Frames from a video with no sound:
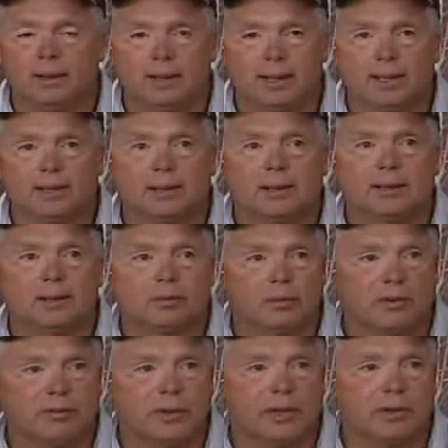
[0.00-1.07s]
a licensed
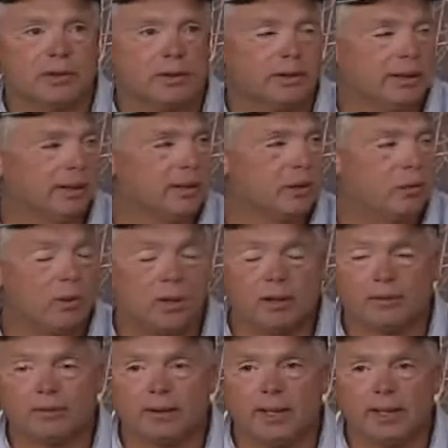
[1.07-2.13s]
professional that's
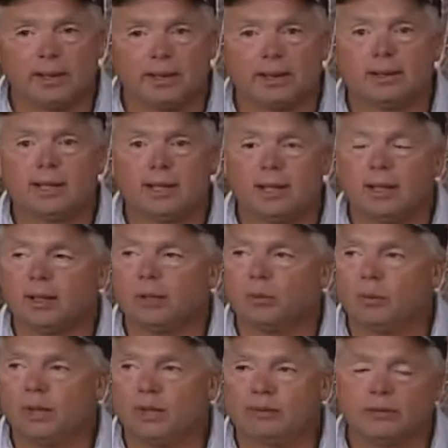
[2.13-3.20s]
qualified to take care
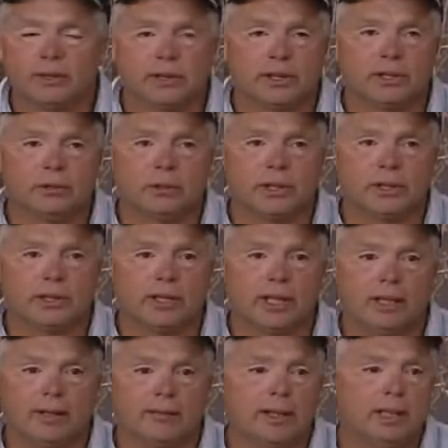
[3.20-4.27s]
of whatever situation
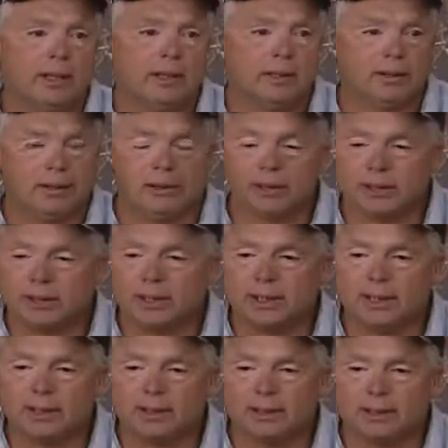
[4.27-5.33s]
you have. Don't
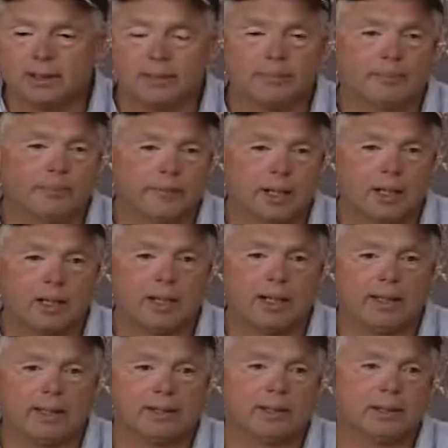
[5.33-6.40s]
just get some
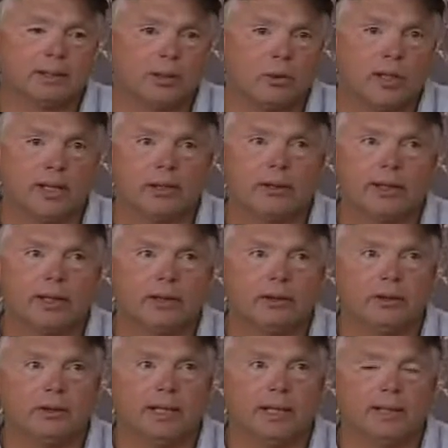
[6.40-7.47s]
guy that says, oh, I know how to
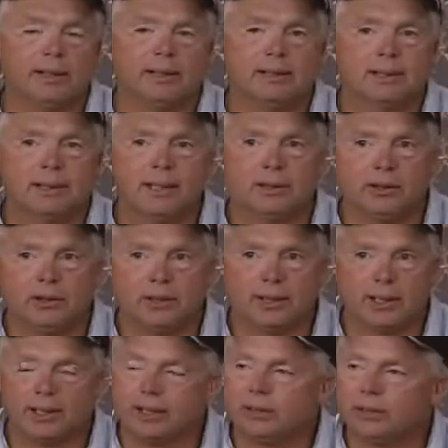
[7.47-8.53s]
do that and this and that.
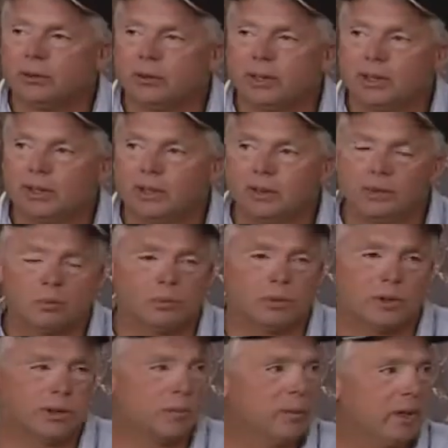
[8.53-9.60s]
Usually that gets you in a little
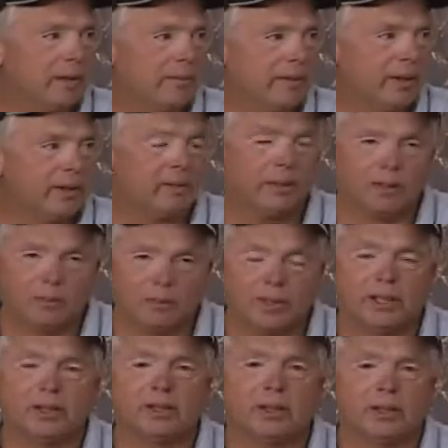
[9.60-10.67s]
worse problem than
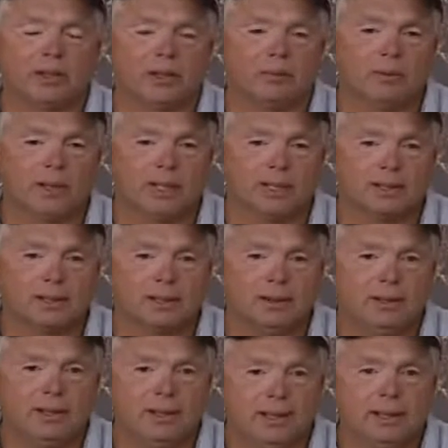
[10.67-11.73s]
what you started with.
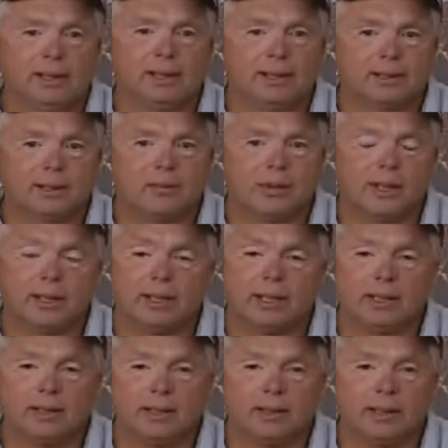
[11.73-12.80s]
So get someone,
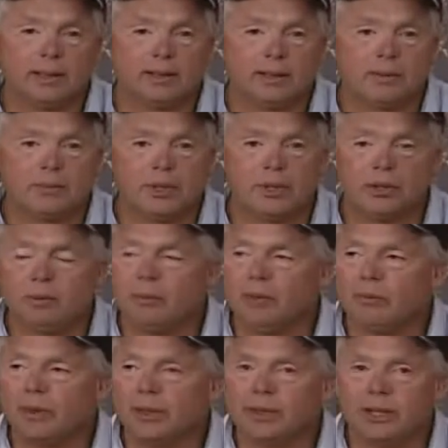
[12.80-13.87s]
and a lot of times, you know, you
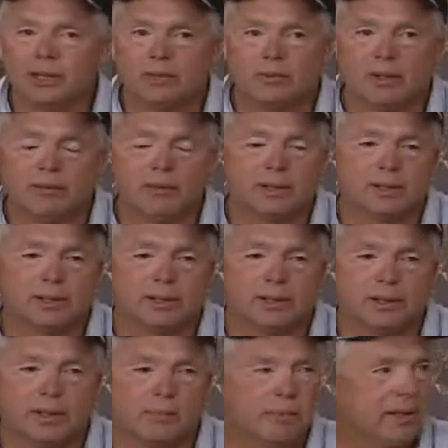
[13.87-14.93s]
might want to check some references
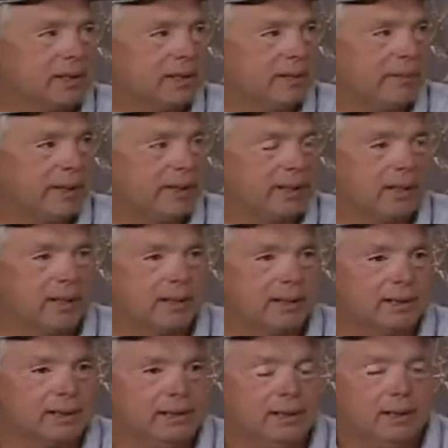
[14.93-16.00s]
or something on some of these
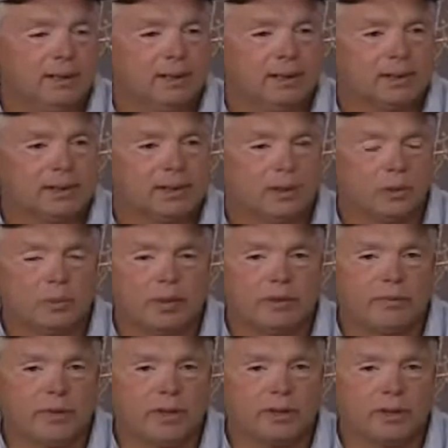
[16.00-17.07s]
guys. So, but
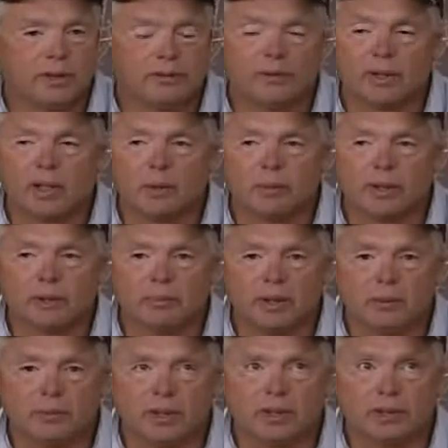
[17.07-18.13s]
if a company's
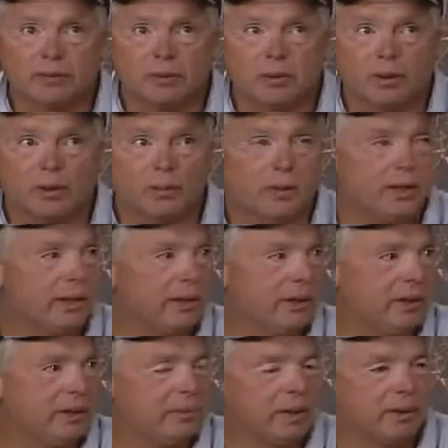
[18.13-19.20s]
been in business for quite a while, you
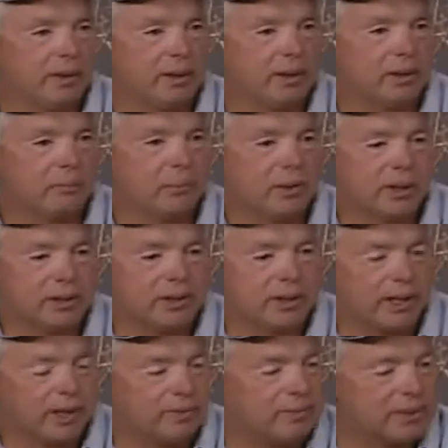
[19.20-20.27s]
know, you're probably in pretty good
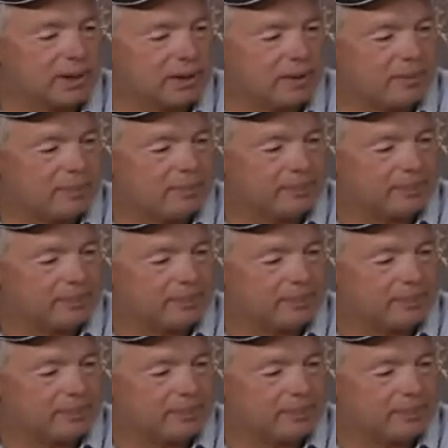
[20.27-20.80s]
shape. So